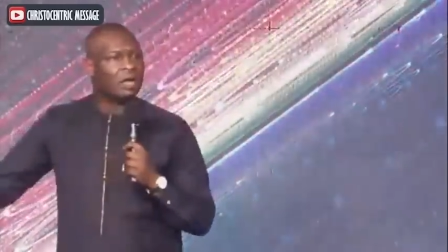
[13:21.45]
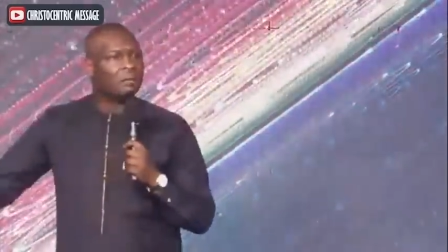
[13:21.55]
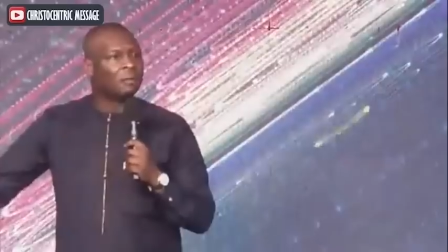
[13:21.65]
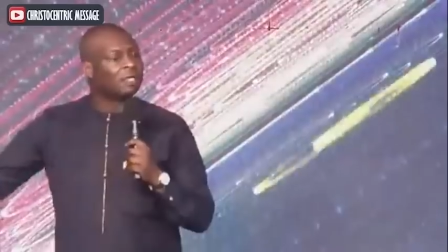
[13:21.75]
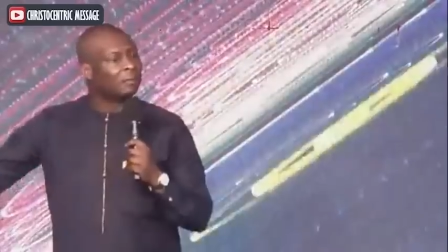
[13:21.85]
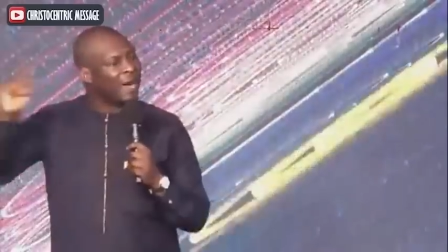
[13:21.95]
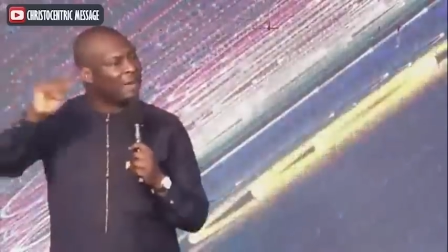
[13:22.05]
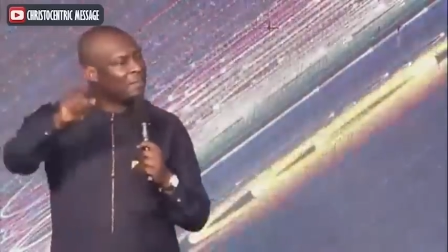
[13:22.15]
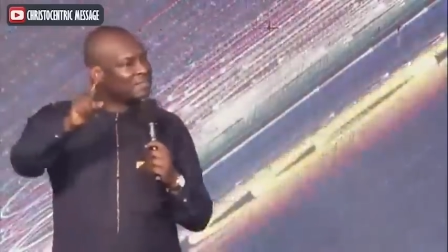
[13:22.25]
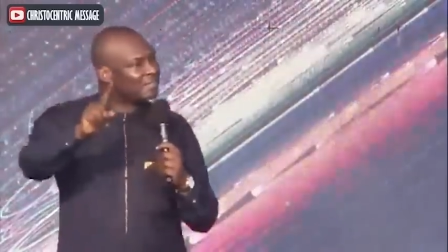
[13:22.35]
But the
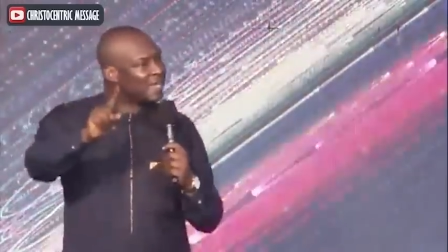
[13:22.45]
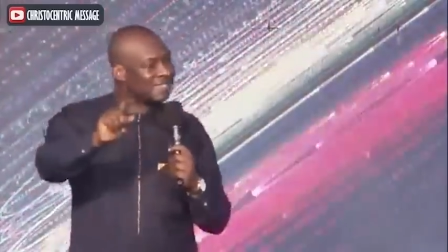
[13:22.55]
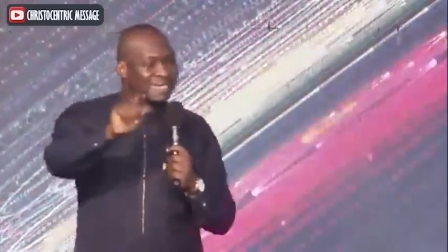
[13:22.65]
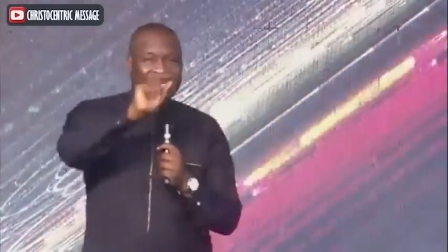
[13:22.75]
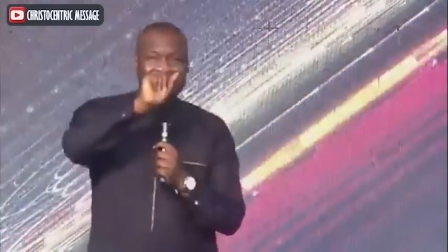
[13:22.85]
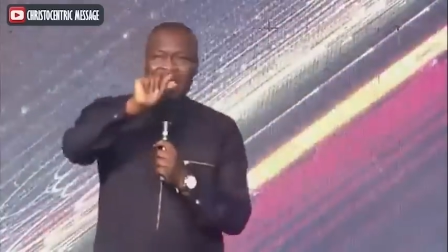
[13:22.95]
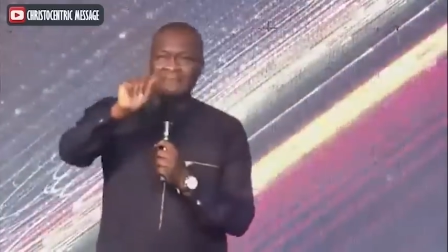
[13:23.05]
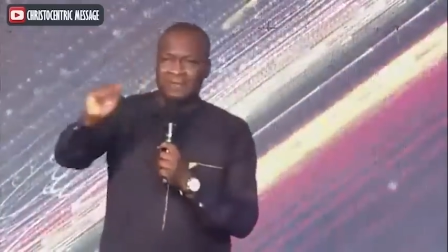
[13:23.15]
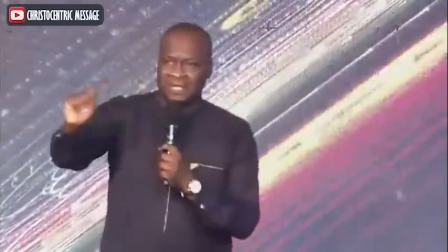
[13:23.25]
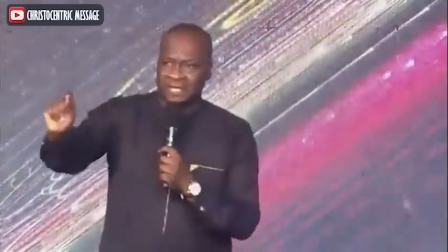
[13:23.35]
Bible says in
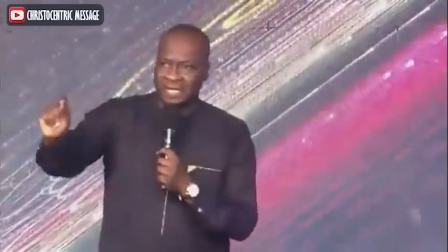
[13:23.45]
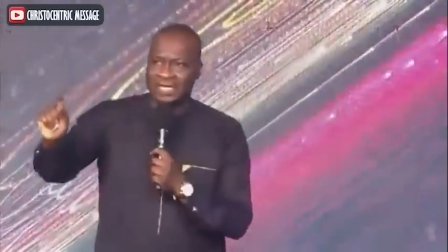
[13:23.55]
everything,